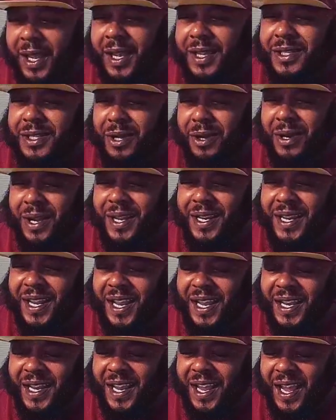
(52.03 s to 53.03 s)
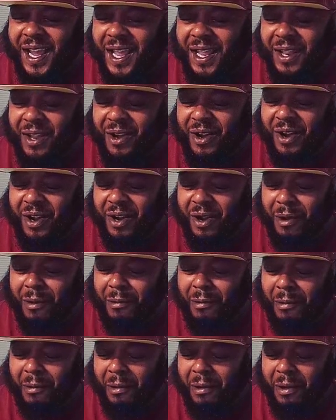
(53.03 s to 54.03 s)
He's still getting hit in the head, Lord.
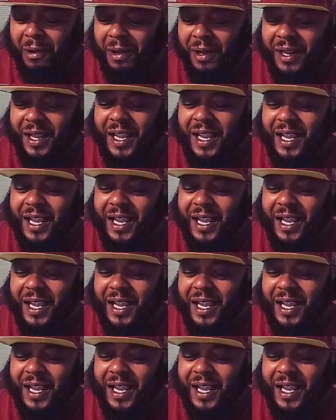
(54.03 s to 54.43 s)
Oh, Lord.